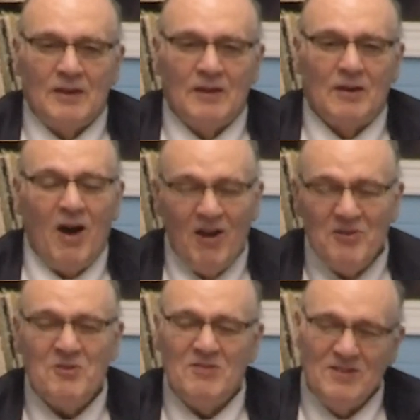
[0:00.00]
And
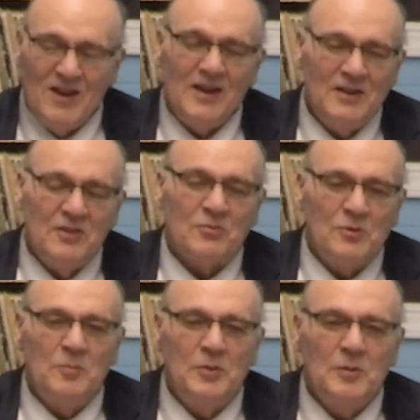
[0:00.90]

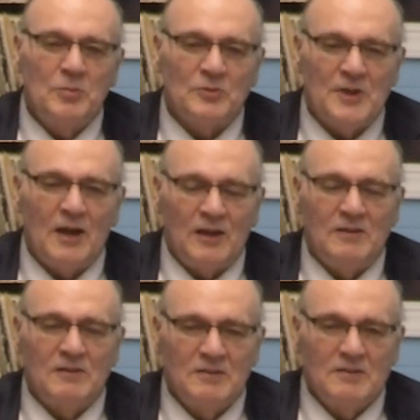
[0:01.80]
193 people
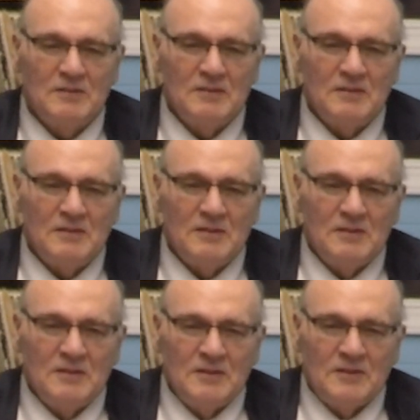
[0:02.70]
died.
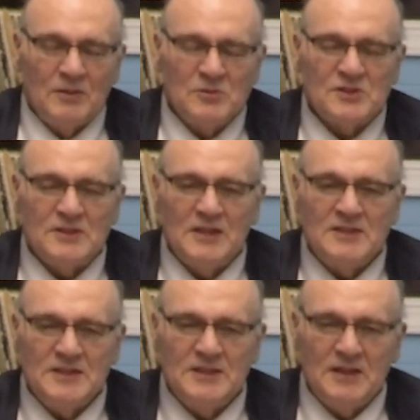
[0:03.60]
That was in
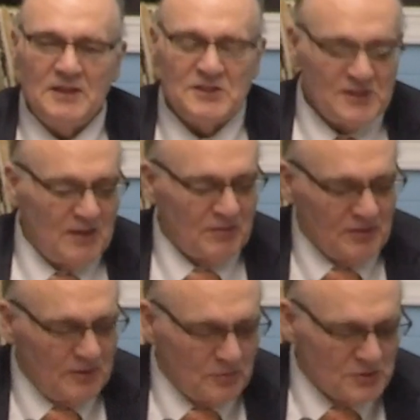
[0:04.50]

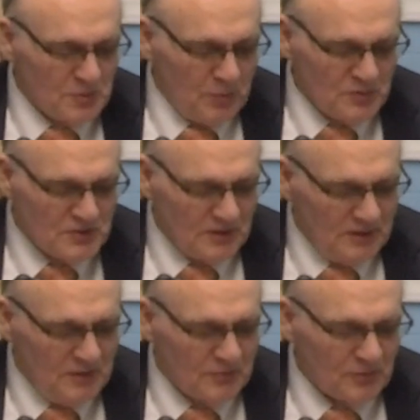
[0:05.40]
1987. And it was supposed to
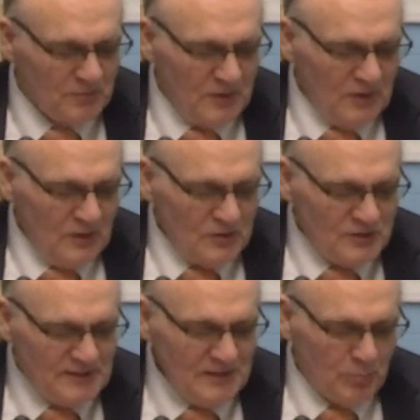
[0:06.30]
leave from
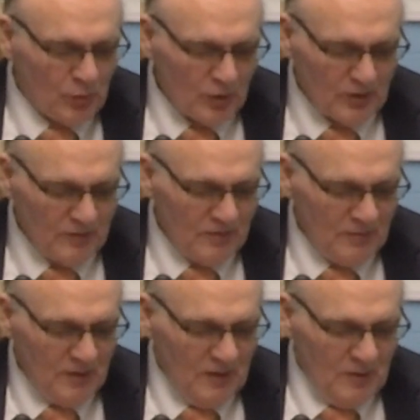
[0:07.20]
Zeebrugge,
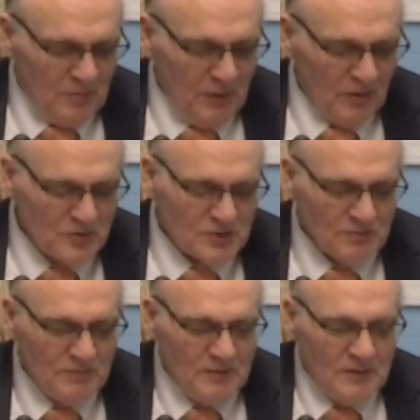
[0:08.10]

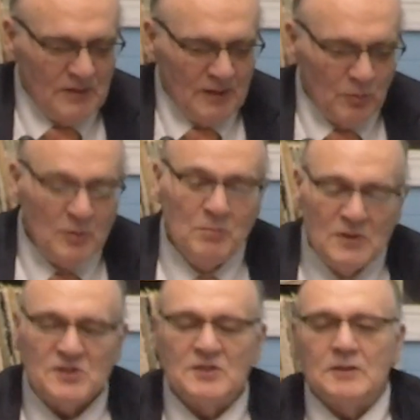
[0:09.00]
Belgium. We
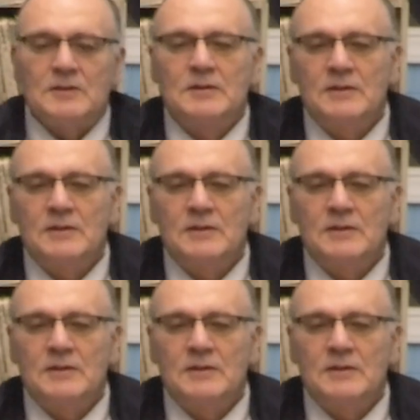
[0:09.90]
missed it.